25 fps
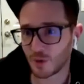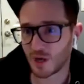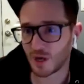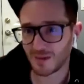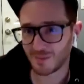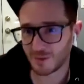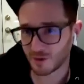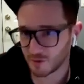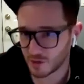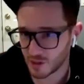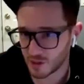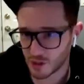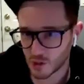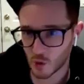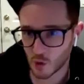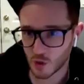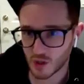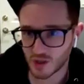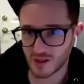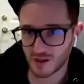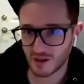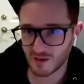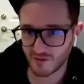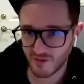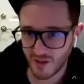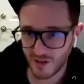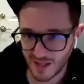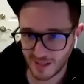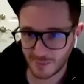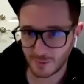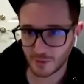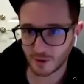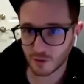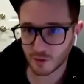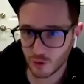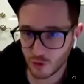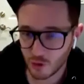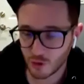but I'm a resource
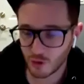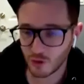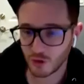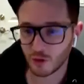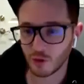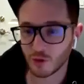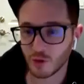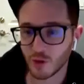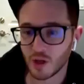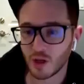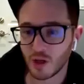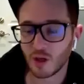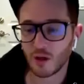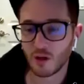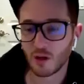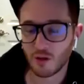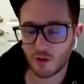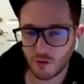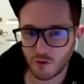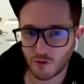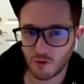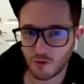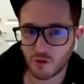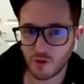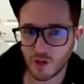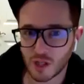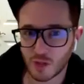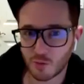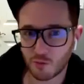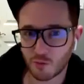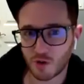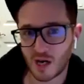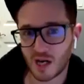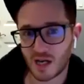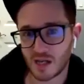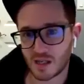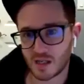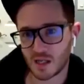available to you through this
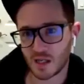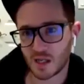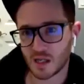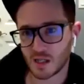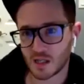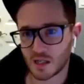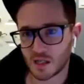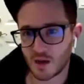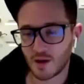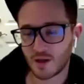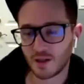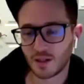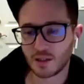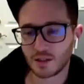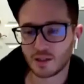process.